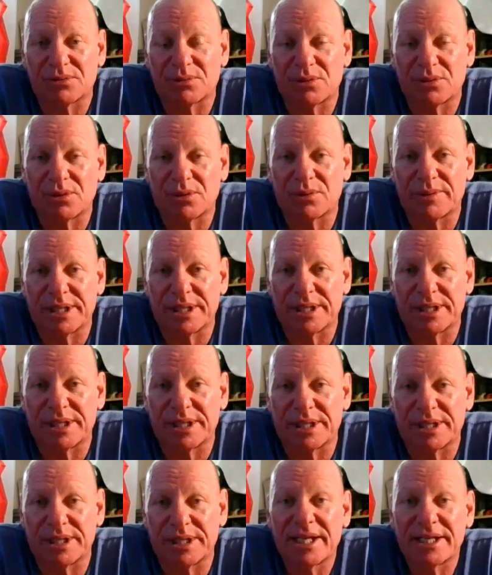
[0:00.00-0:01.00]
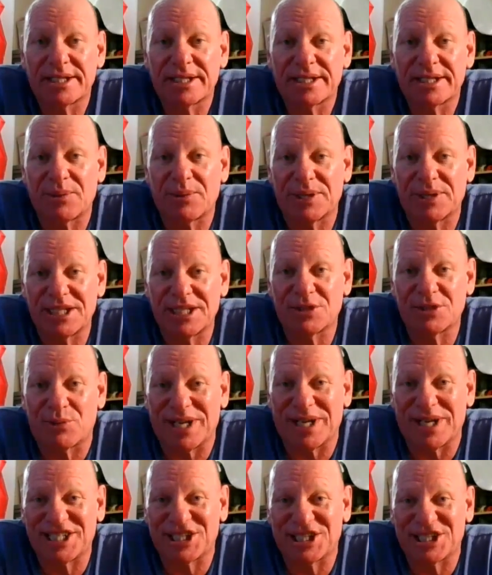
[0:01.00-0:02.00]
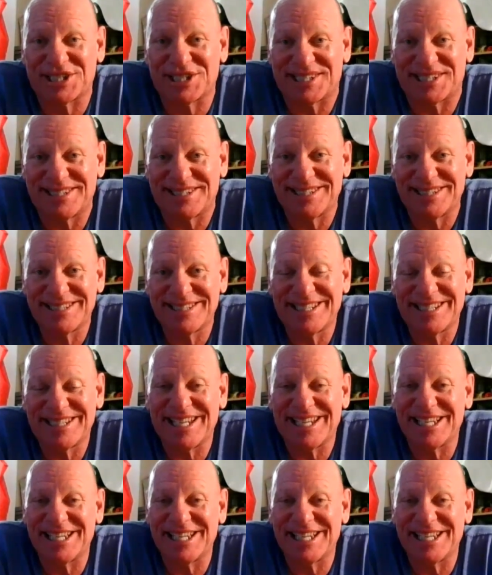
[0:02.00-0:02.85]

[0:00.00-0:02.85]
is with the Royal Registry. So it is registered.